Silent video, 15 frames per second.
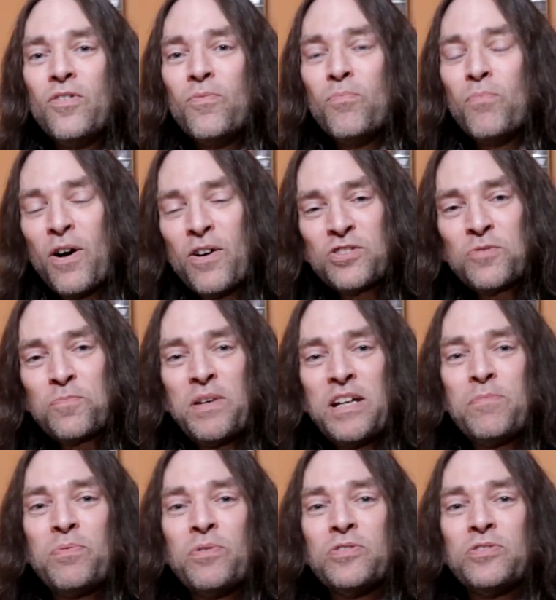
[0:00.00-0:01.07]
most
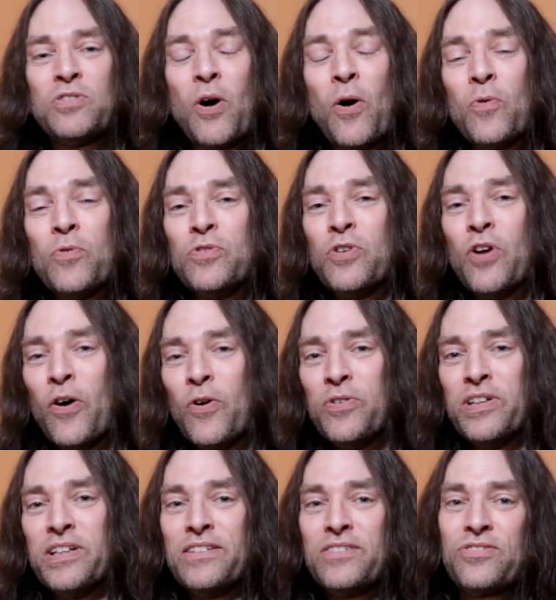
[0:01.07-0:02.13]
people don't know
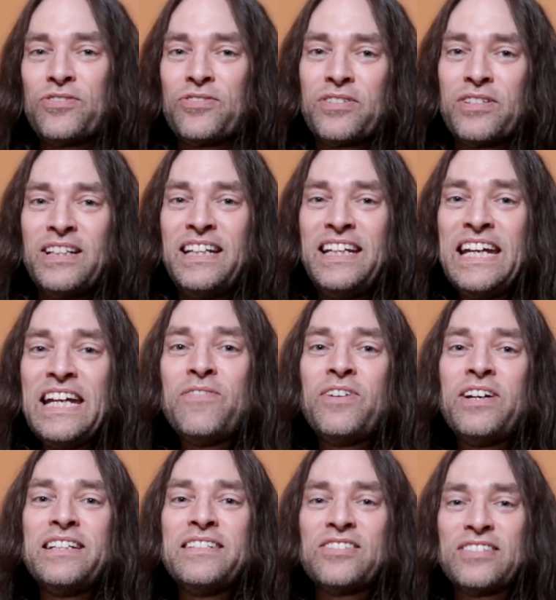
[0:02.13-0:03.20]
this.
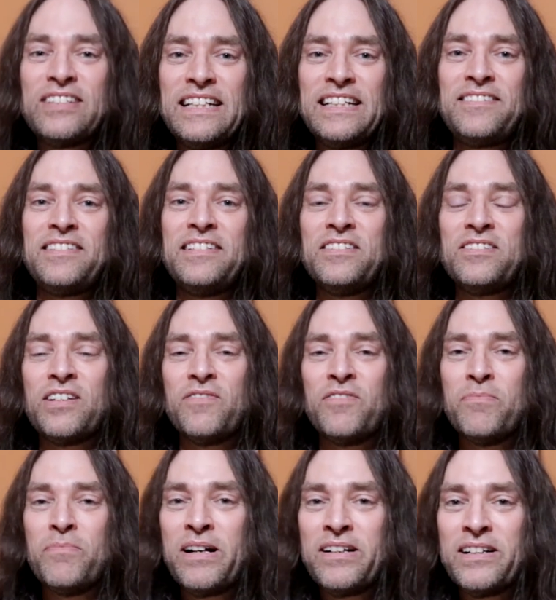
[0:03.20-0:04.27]
Even citizens of
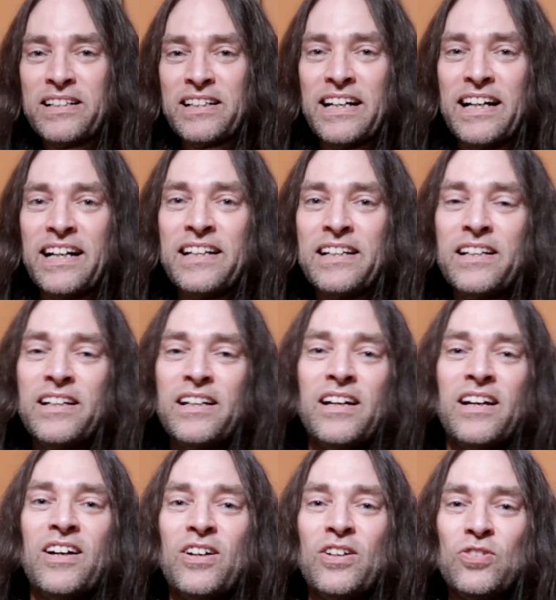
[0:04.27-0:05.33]
America
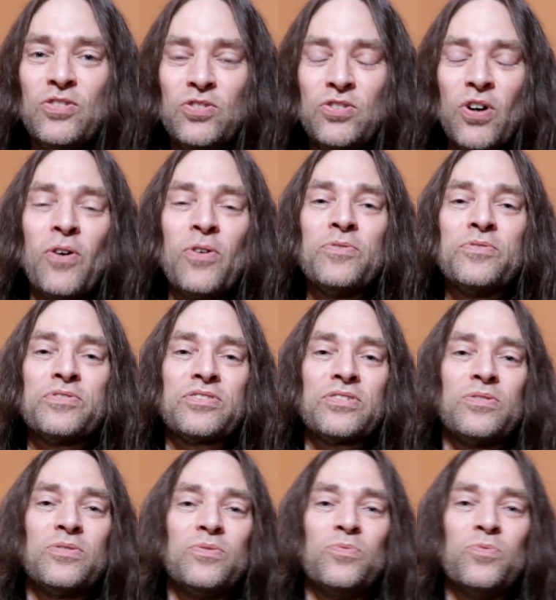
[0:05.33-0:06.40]
don't
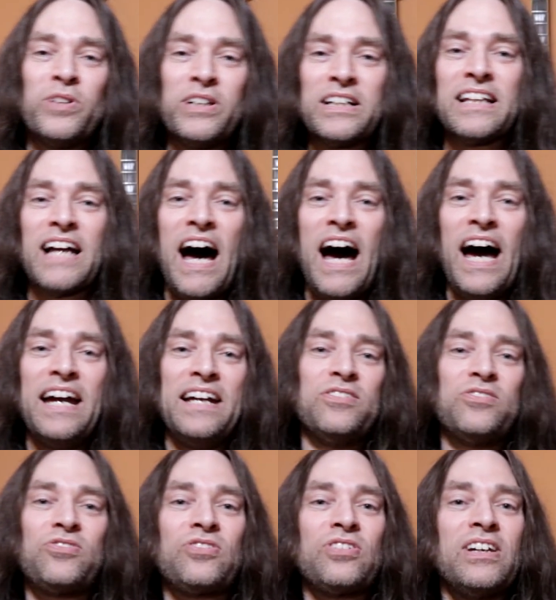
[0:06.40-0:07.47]

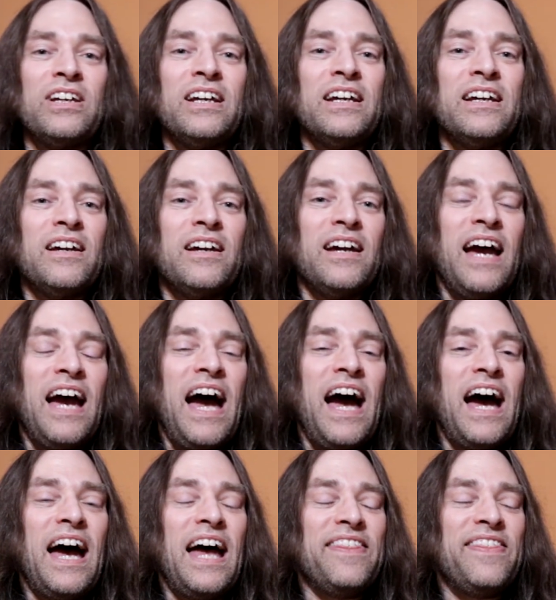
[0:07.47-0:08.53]
realize
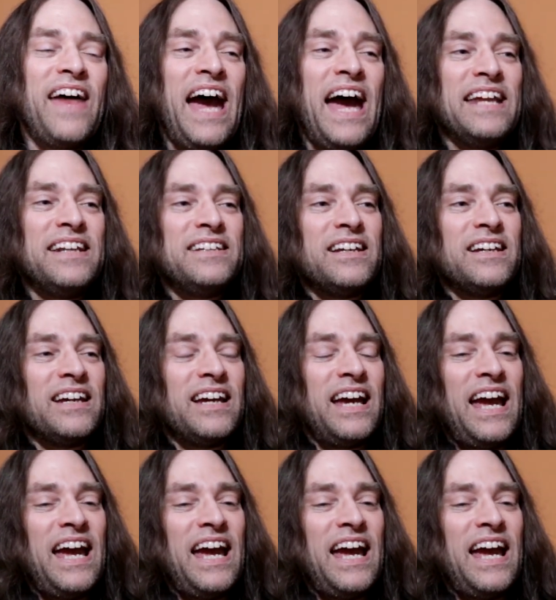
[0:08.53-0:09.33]
that